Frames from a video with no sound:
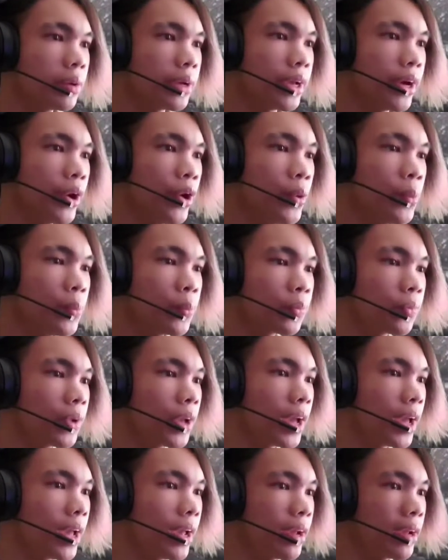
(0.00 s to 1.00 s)
There we go.
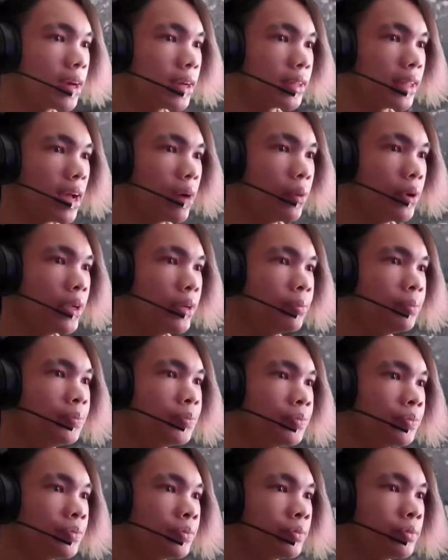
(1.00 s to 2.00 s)
Okay, got that
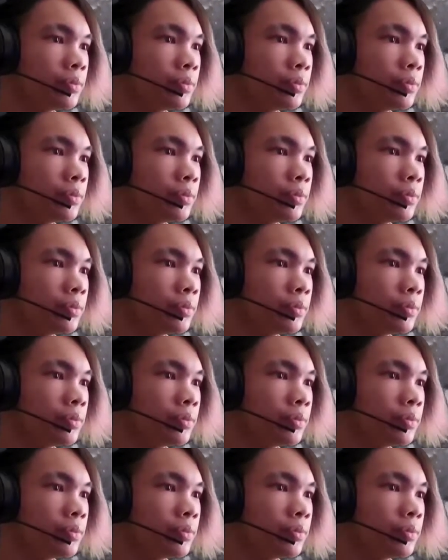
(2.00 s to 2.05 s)
one.